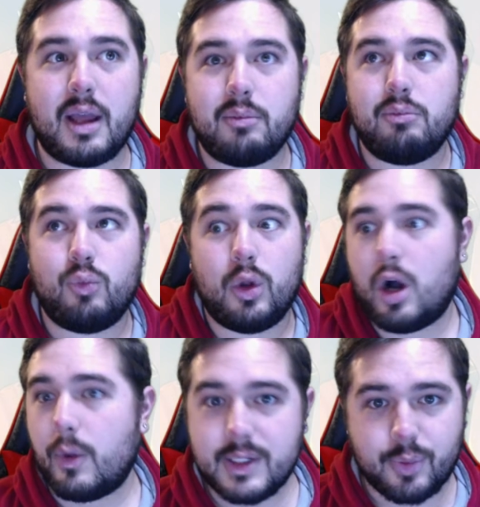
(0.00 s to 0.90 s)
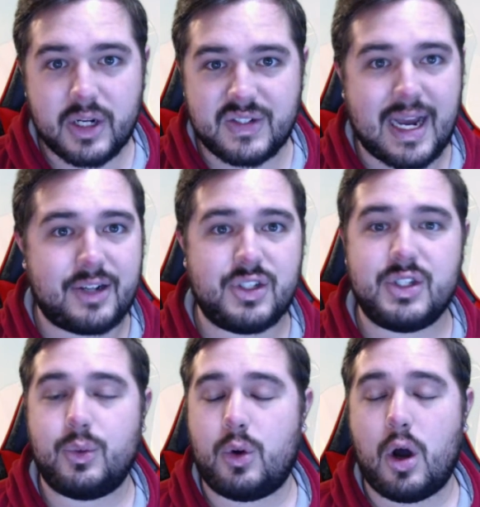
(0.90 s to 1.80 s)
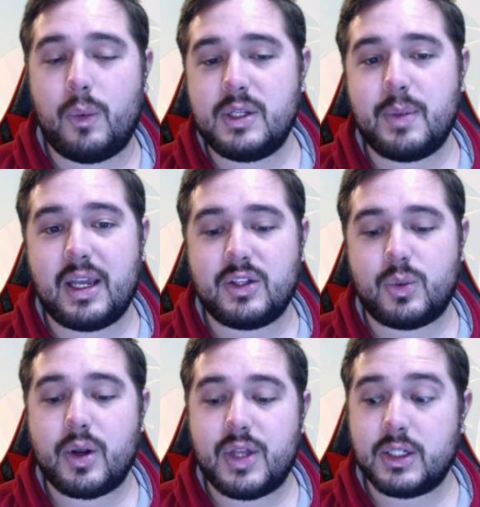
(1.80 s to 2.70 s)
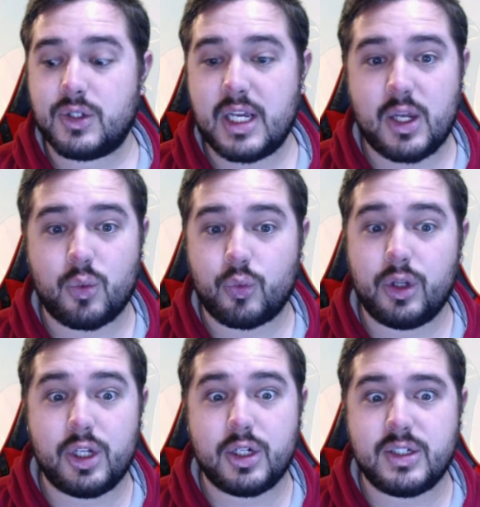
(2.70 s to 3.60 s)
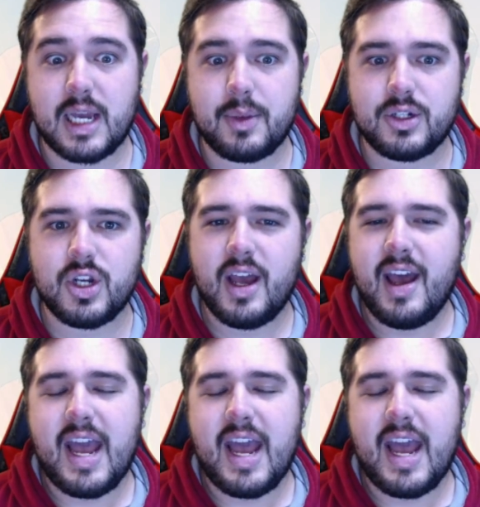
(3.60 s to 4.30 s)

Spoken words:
it will always break sashes, it will always make it to where things are taking really good damage,